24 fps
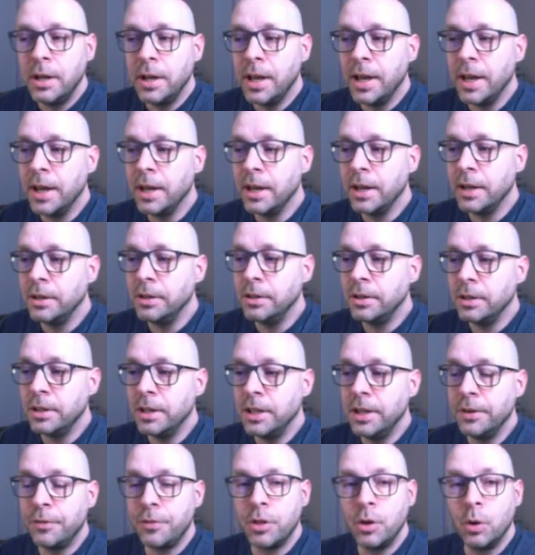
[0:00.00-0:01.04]
and
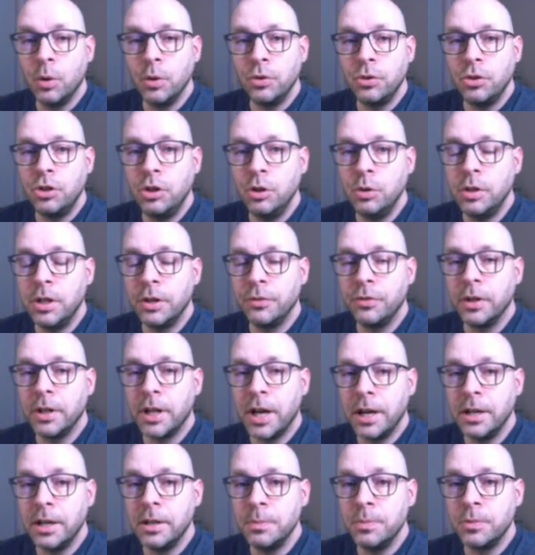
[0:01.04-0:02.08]
if those two different
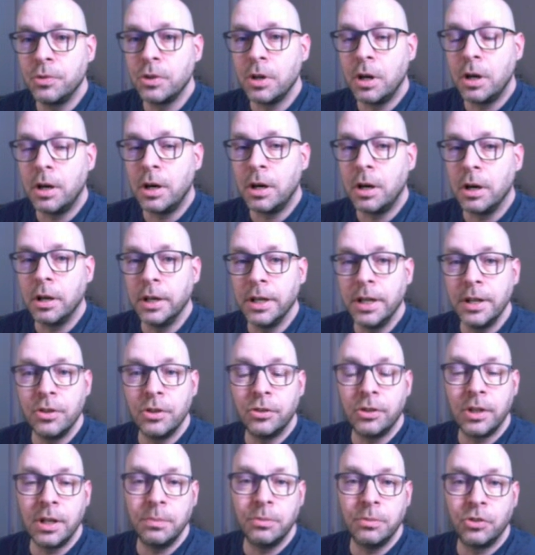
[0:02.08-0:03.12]
items are in the
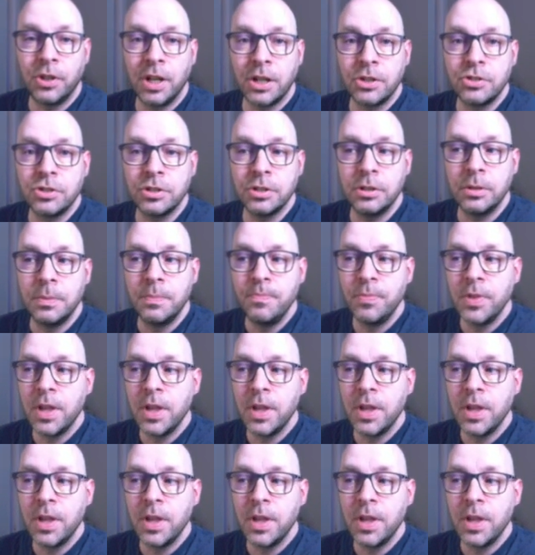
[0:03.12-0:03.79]
same section,